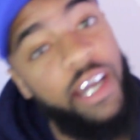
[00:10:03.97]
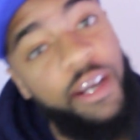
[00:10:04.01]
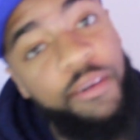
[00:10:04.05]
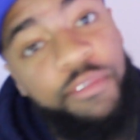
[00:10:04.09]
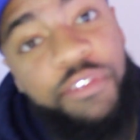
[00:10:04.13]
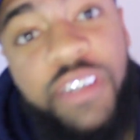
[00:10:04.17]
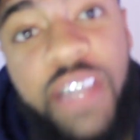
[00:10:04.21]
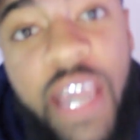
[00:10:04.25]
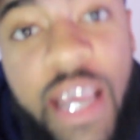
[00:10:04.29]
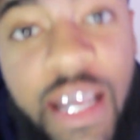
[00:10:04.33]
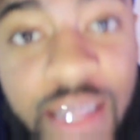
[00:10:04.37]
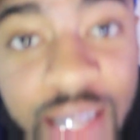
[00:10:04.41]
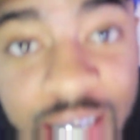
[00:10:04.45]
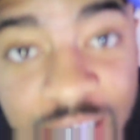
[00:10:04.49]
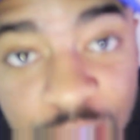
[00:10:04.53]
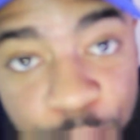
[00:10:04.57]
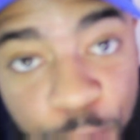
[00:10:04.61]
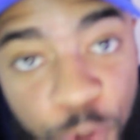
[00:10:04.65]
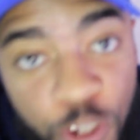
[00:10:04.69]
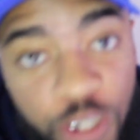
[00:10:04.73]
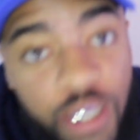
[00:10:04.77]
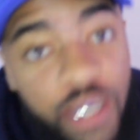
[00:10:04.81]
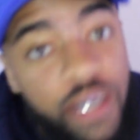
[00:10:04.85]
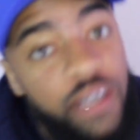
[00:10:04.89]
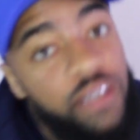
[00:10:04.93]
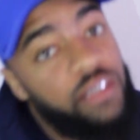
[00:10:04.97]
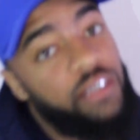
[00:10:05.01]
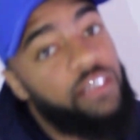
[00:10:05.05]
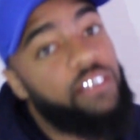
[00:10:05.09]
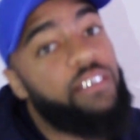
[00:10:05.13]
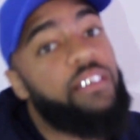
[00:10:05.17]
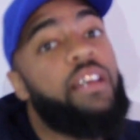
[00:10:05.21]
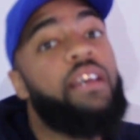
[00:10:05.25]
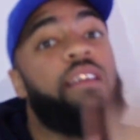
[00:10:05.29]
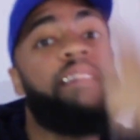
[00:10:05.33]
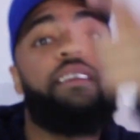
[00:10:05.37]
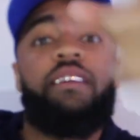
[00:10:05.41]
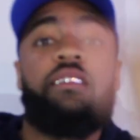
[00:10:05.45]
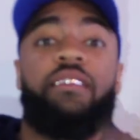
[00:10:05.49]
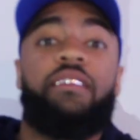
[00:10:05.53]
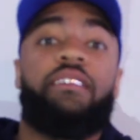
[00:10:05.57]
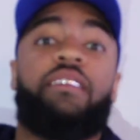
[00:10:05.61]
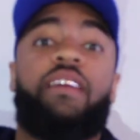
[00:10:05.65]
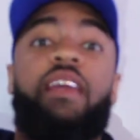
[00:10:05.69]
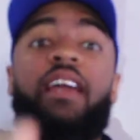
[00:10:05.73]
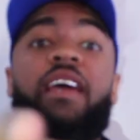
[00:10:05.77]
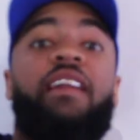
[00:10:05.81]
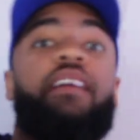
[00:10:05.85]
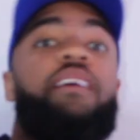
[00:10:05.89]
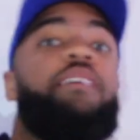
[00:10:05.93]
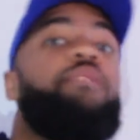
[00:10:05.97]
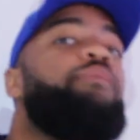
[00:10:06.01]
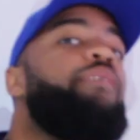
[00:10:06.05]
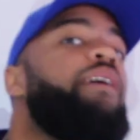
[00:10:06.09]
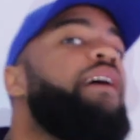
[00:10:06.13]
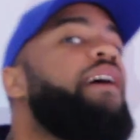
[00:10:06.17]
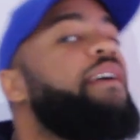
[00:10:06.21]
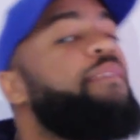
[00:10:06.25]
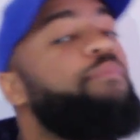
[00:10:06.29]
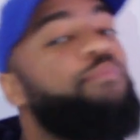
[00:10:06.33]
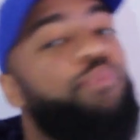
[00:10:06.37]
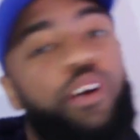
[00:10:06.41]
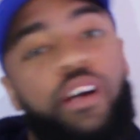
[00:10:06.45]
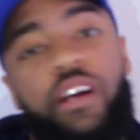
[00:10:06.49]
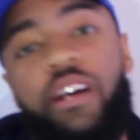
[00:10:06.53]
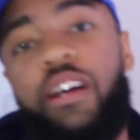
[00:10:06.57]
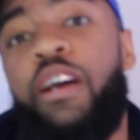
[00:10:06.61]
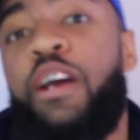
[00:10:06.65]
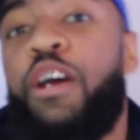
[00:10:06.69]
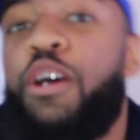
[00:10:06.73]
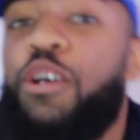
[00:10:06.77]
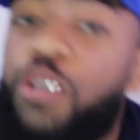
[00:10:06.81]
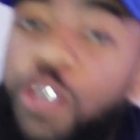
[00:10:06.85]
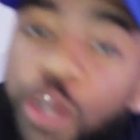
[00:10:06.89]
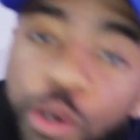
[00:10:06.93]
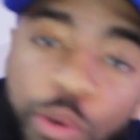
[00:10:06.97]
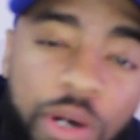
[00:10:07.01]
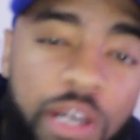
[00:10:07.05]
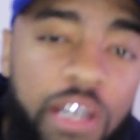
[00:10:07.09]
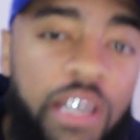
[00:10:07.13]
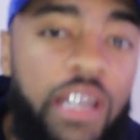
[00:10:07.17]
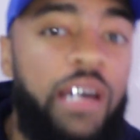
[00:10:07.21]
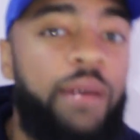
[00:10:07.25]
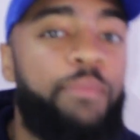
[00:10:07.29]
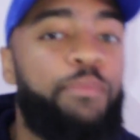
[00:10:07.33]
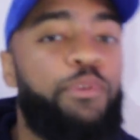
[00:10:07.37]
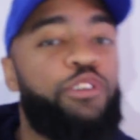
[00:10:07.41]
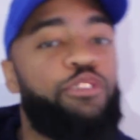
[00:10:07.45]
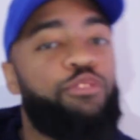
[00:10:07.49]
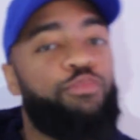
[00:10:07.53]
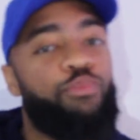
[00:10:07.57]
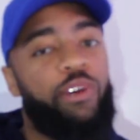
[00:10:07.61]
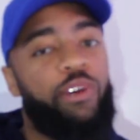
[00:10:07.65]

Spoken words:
of Say Less Productions. This is Kenny Wayne, bruh. Doing Numbers,